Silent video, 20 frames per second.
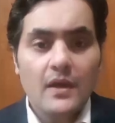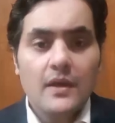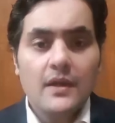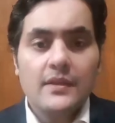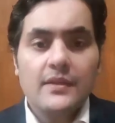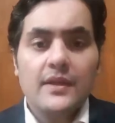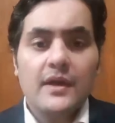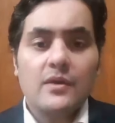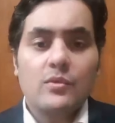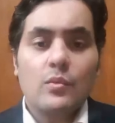
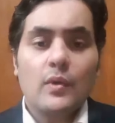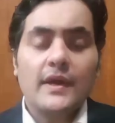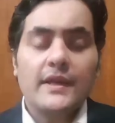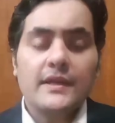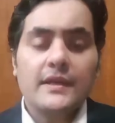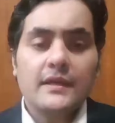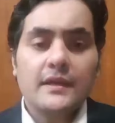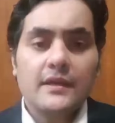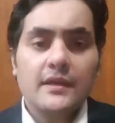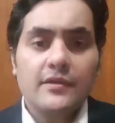They are quite
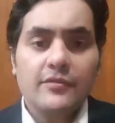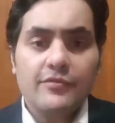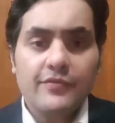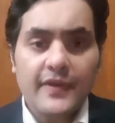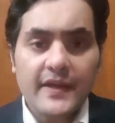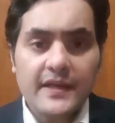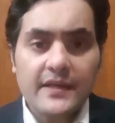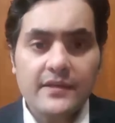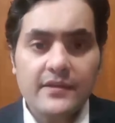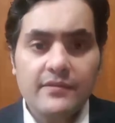
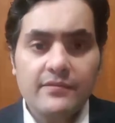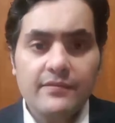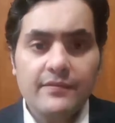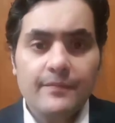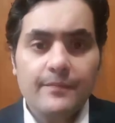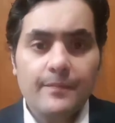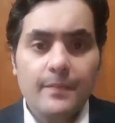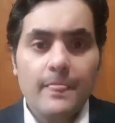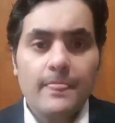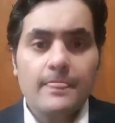effective.
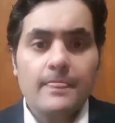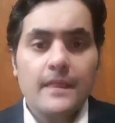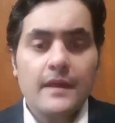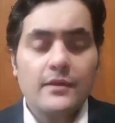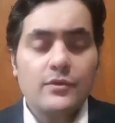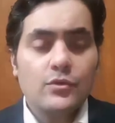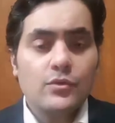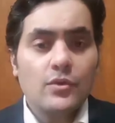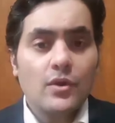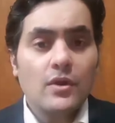They
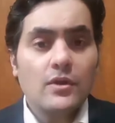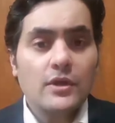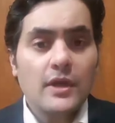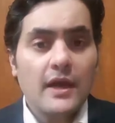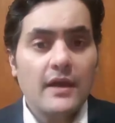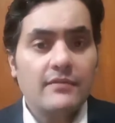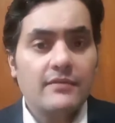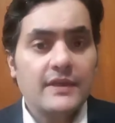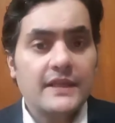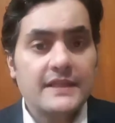do not
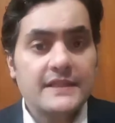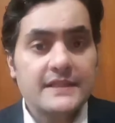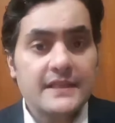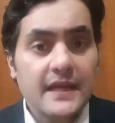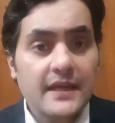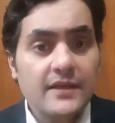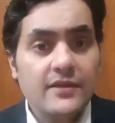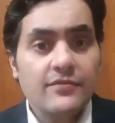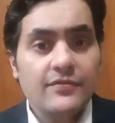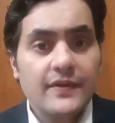have any
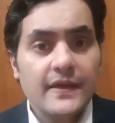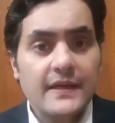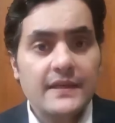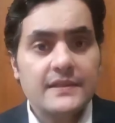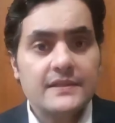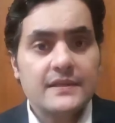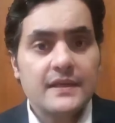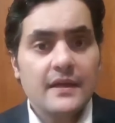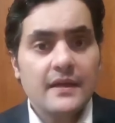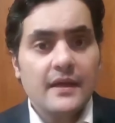side effects.
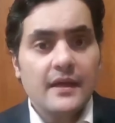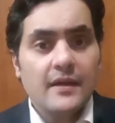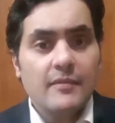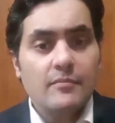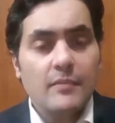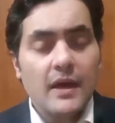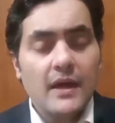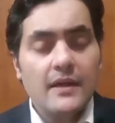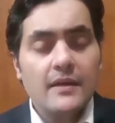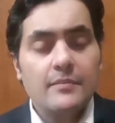In
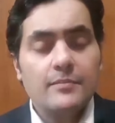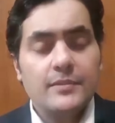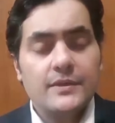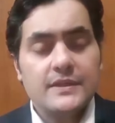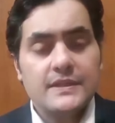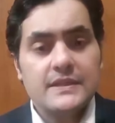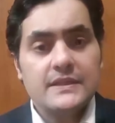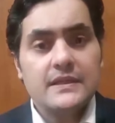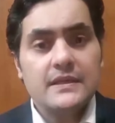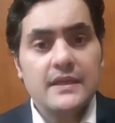my
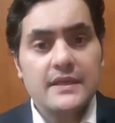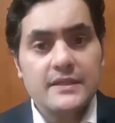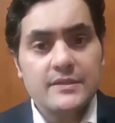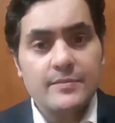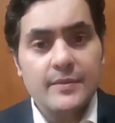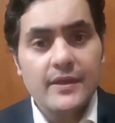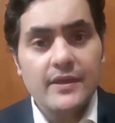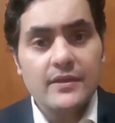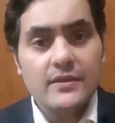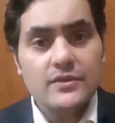personal
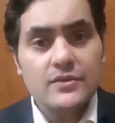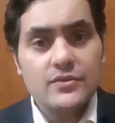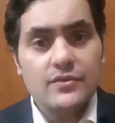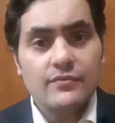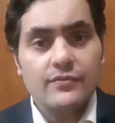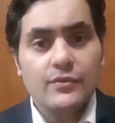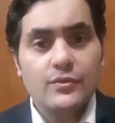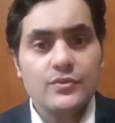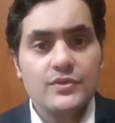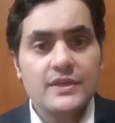experience
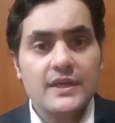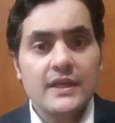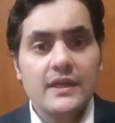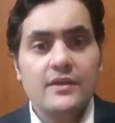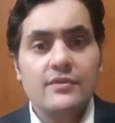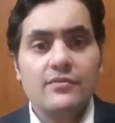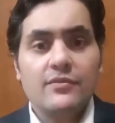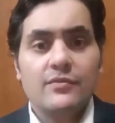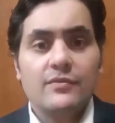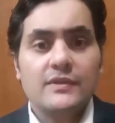of using it
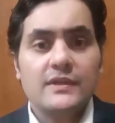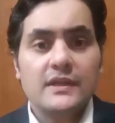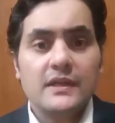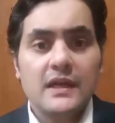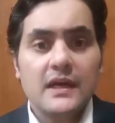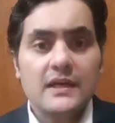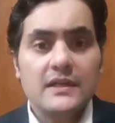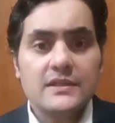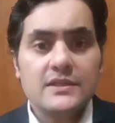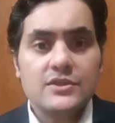over the
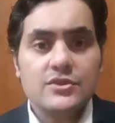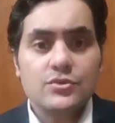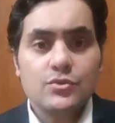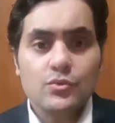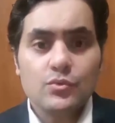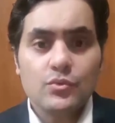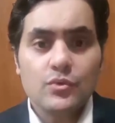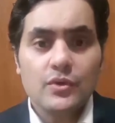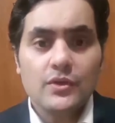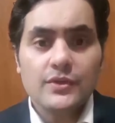last
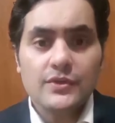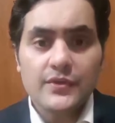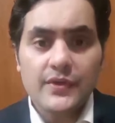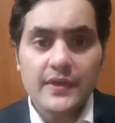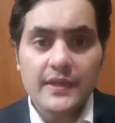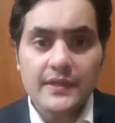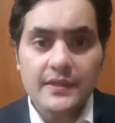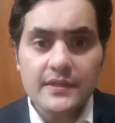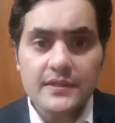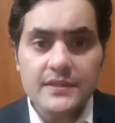2 or 3
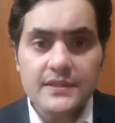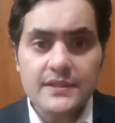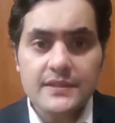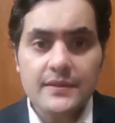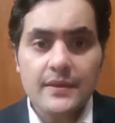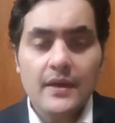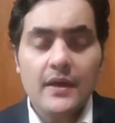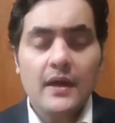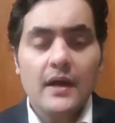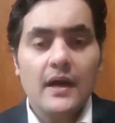years,
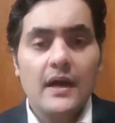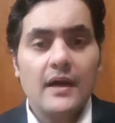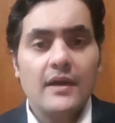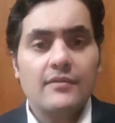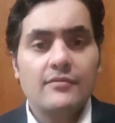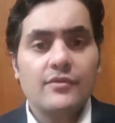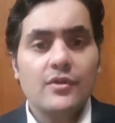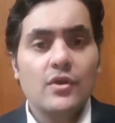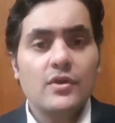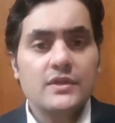I have
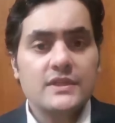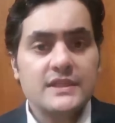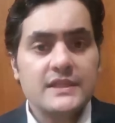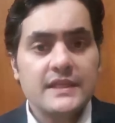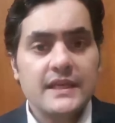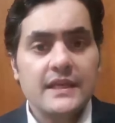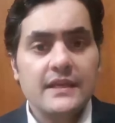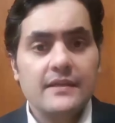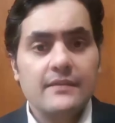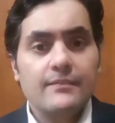not
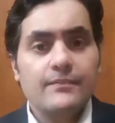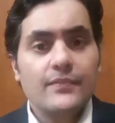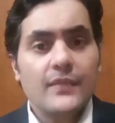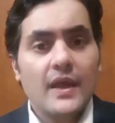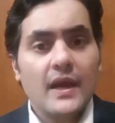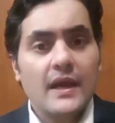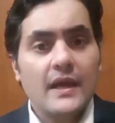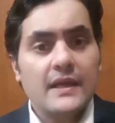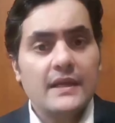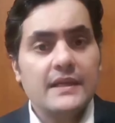seen
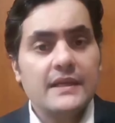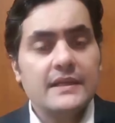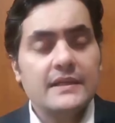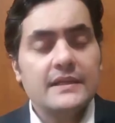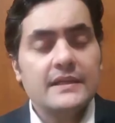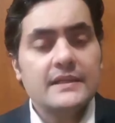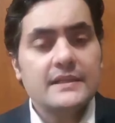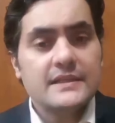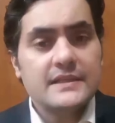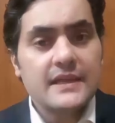any
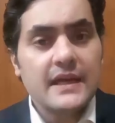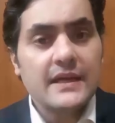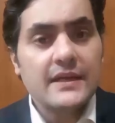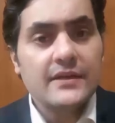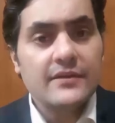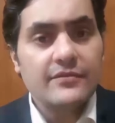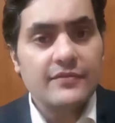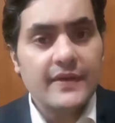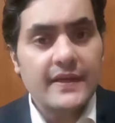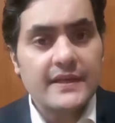side
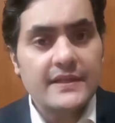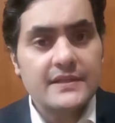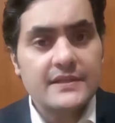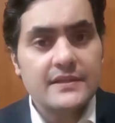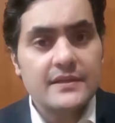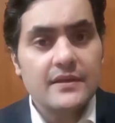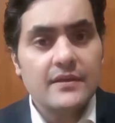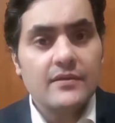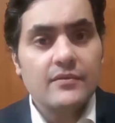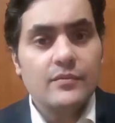effects
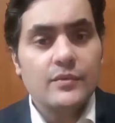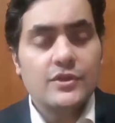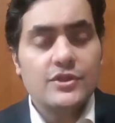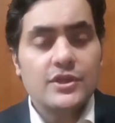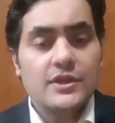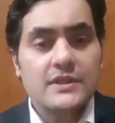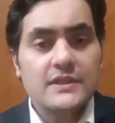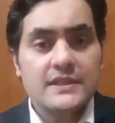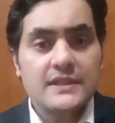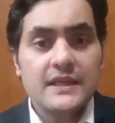which
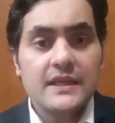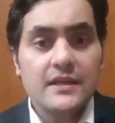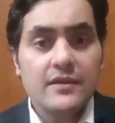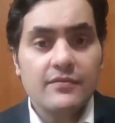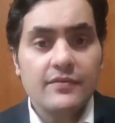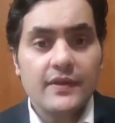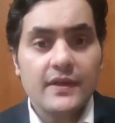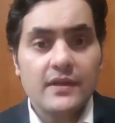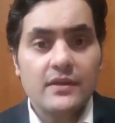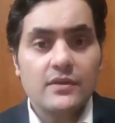are
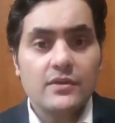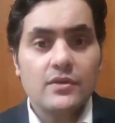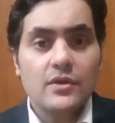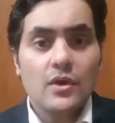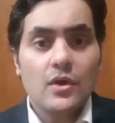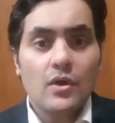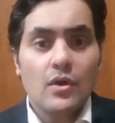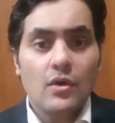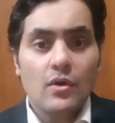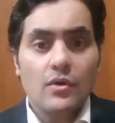significant
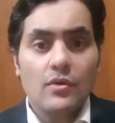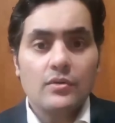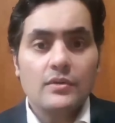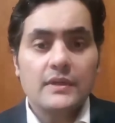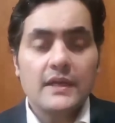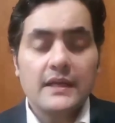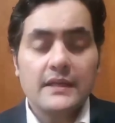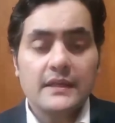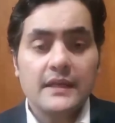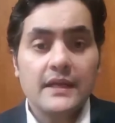or
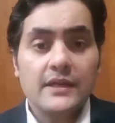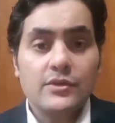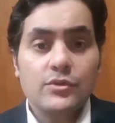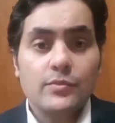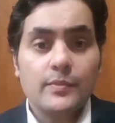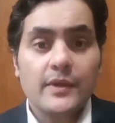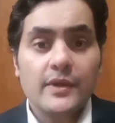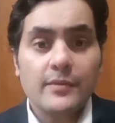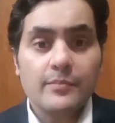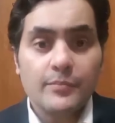that need to
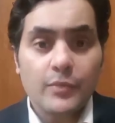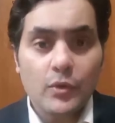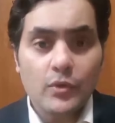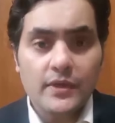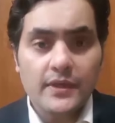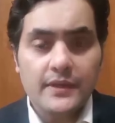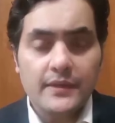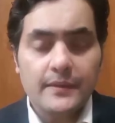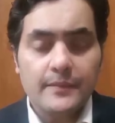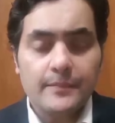be reported.